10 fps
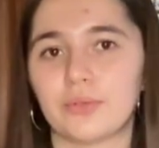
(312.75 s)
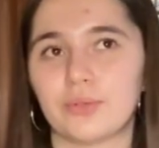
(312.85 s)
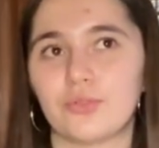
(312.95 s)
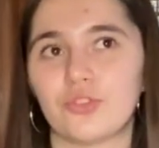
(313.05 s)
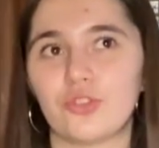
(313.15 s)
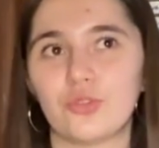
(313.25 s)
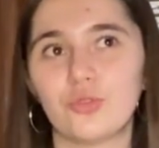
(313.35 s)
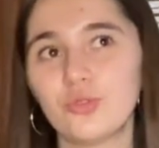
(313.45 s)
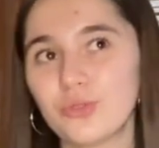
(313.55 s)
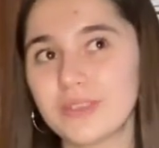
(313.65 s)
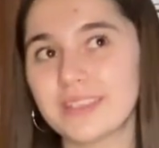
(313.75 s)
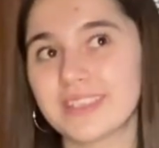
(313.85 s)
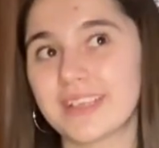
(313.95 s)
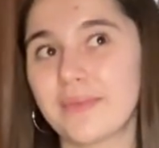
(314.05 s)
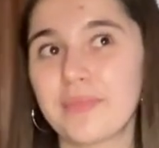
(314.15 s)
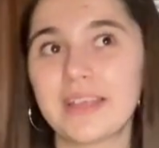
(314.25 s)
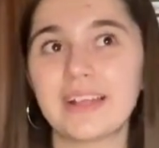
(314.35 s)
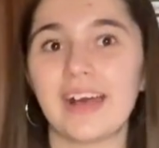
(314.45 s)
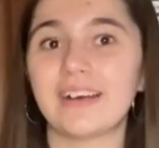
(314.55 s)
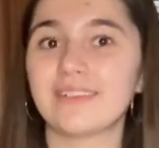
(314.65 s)
to choose something
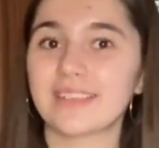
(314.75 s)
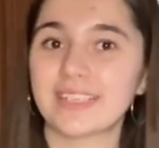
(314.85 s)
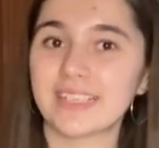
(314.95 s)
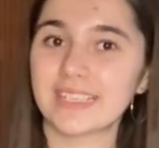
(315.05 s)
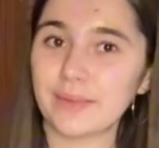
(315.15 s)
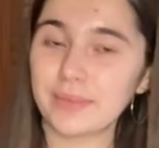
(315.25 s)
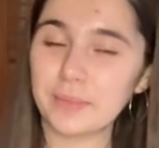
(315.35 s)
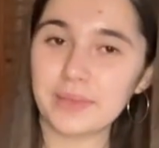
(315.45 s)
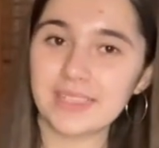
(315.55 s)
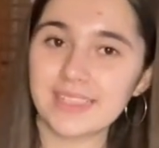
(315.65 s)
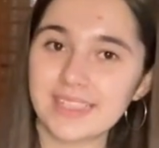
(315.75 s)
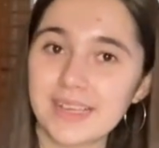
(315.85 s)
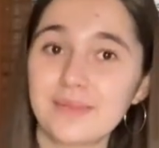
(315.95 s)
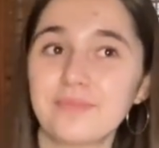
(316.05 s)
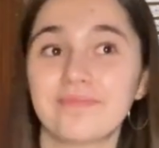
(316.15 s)
else except the pizza,